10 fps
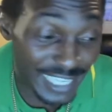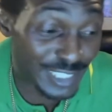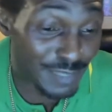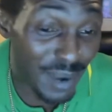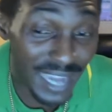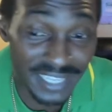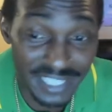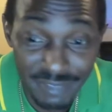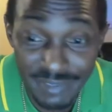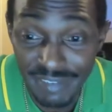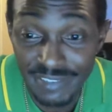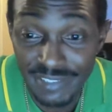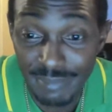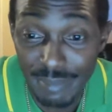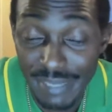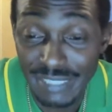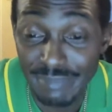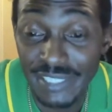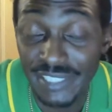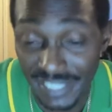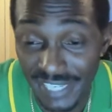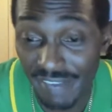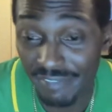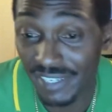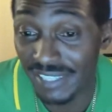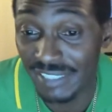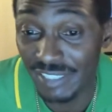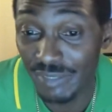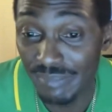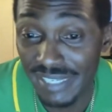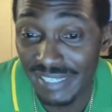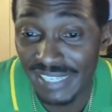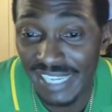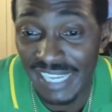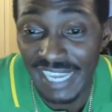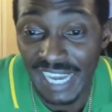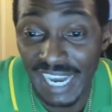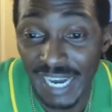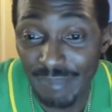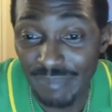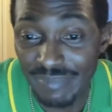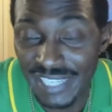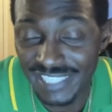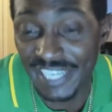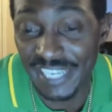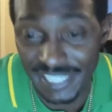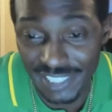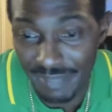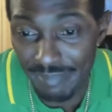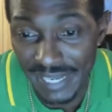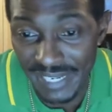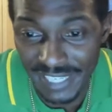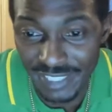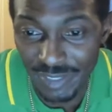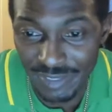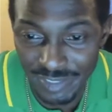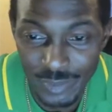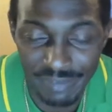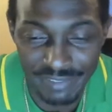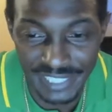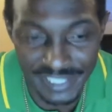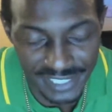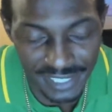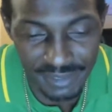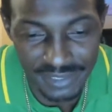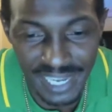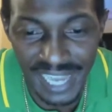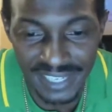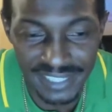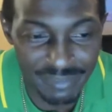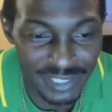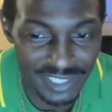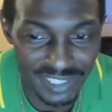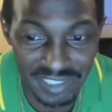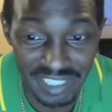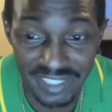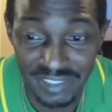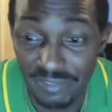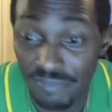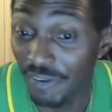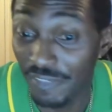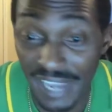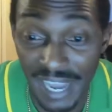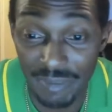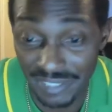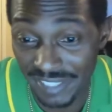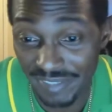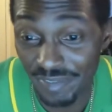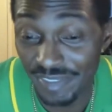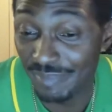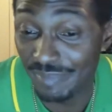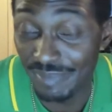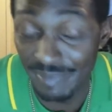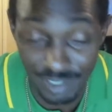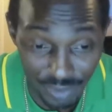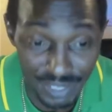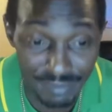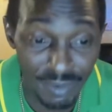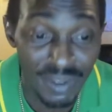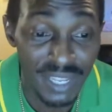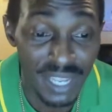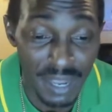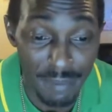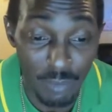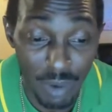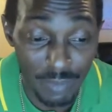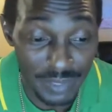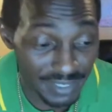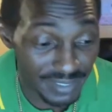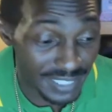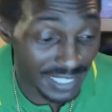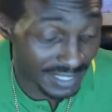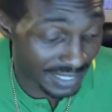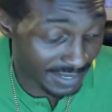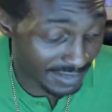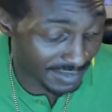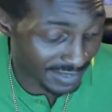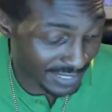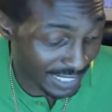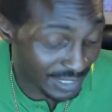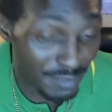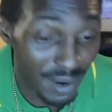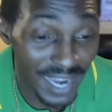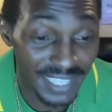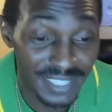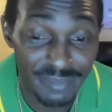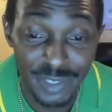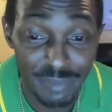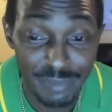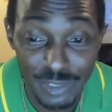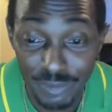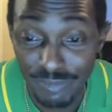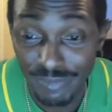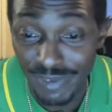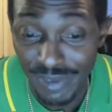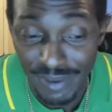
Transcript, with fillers: Zanzibar Island. Literally have some of the best beaches in Africa. You may. That's connected to the mainland. You know, you do have Seychelles Island, which is further out and incredible. But while we're there in Zanzibar Island, we're going to be doing